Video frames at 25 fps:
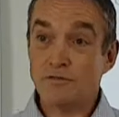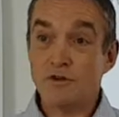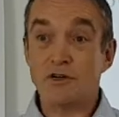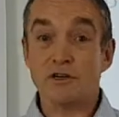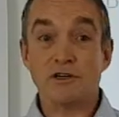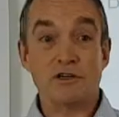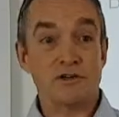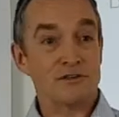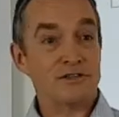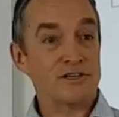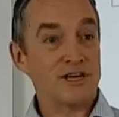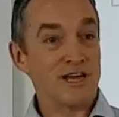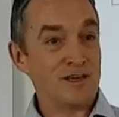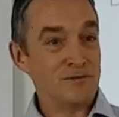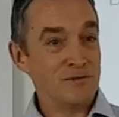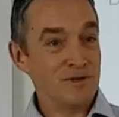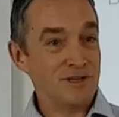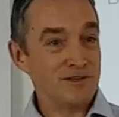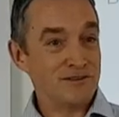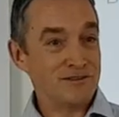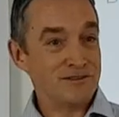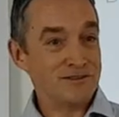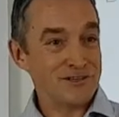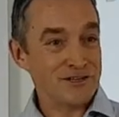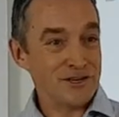we've not got
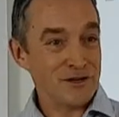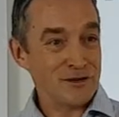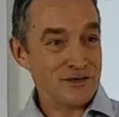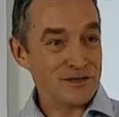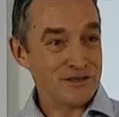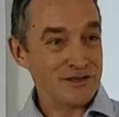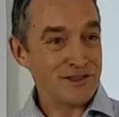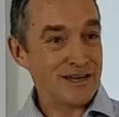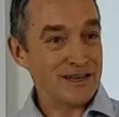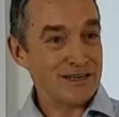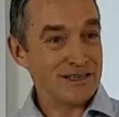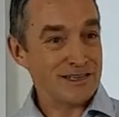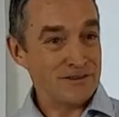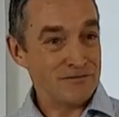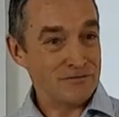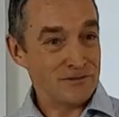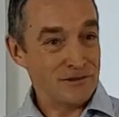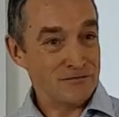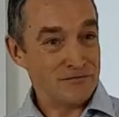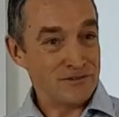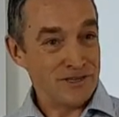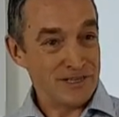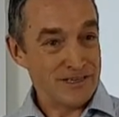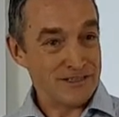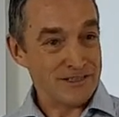time to go into that
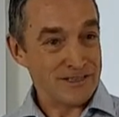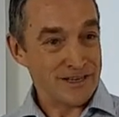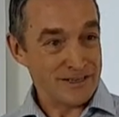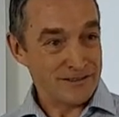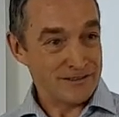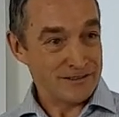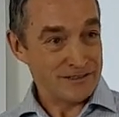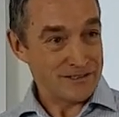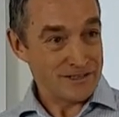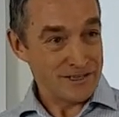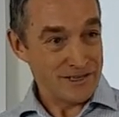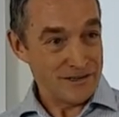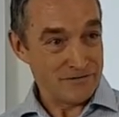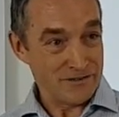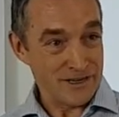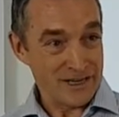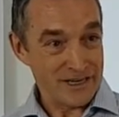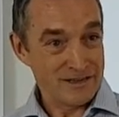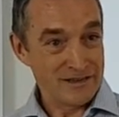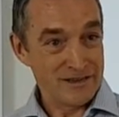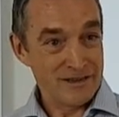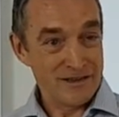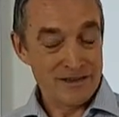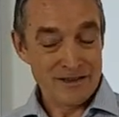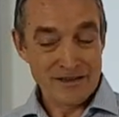level of detail this
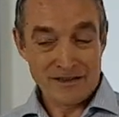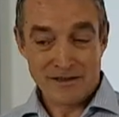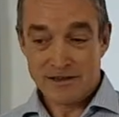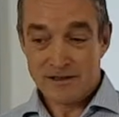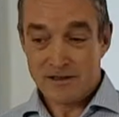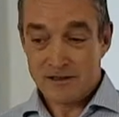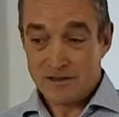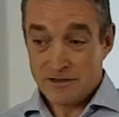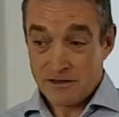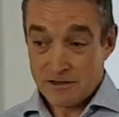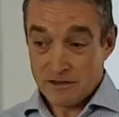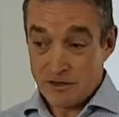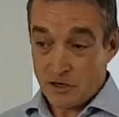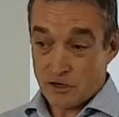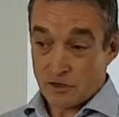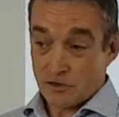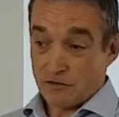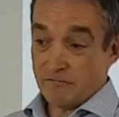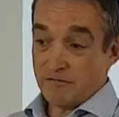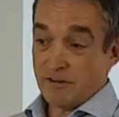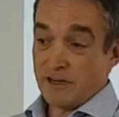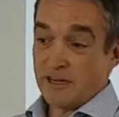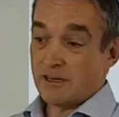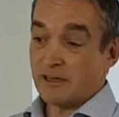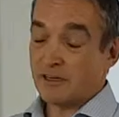evening. You
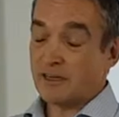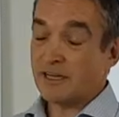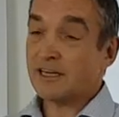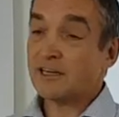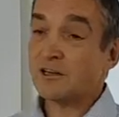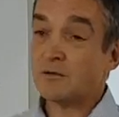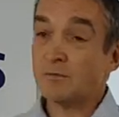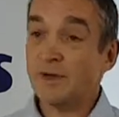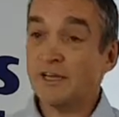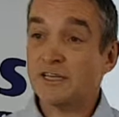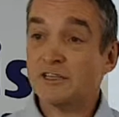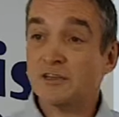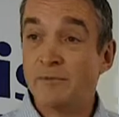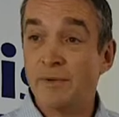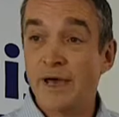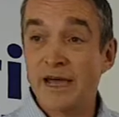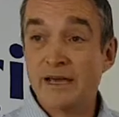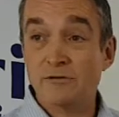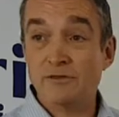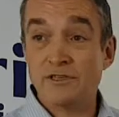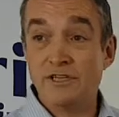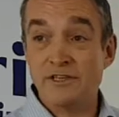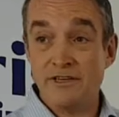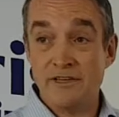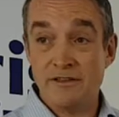can read a little bit
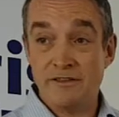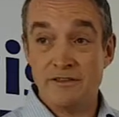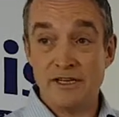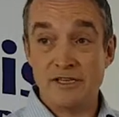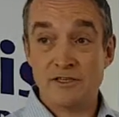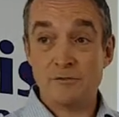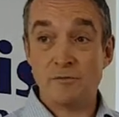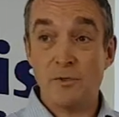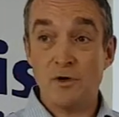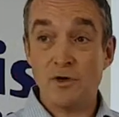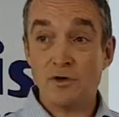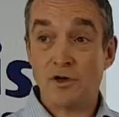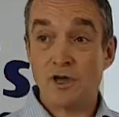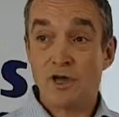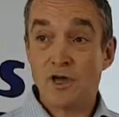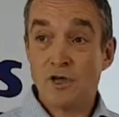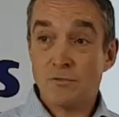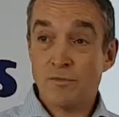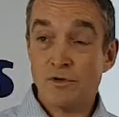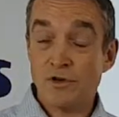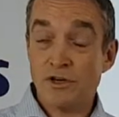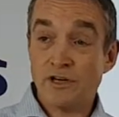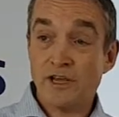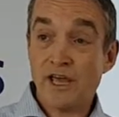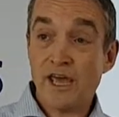about it in this book,
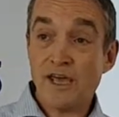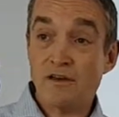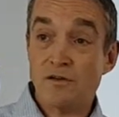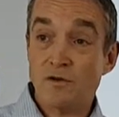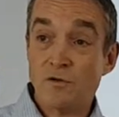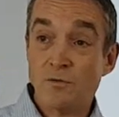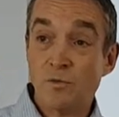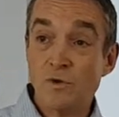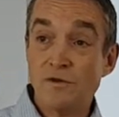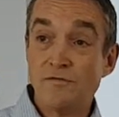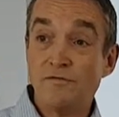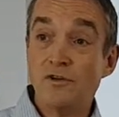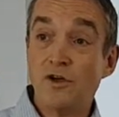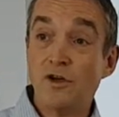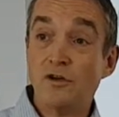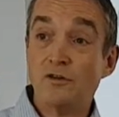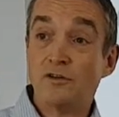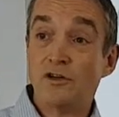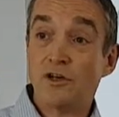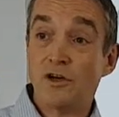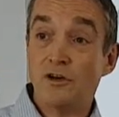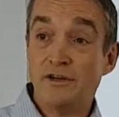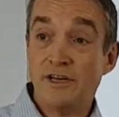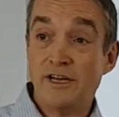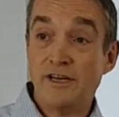but again, we've
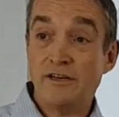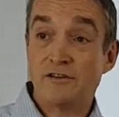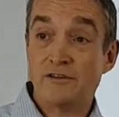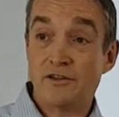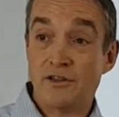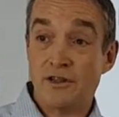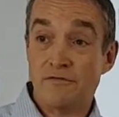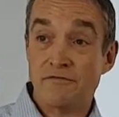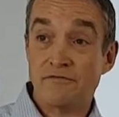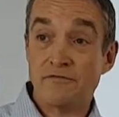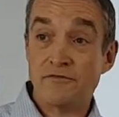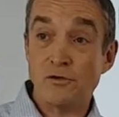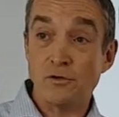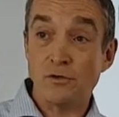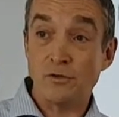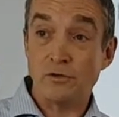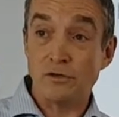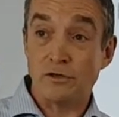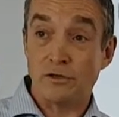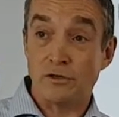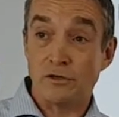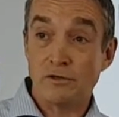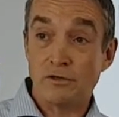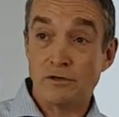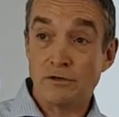not gone into the
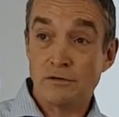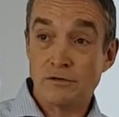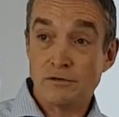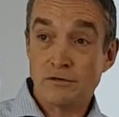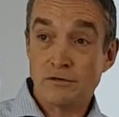full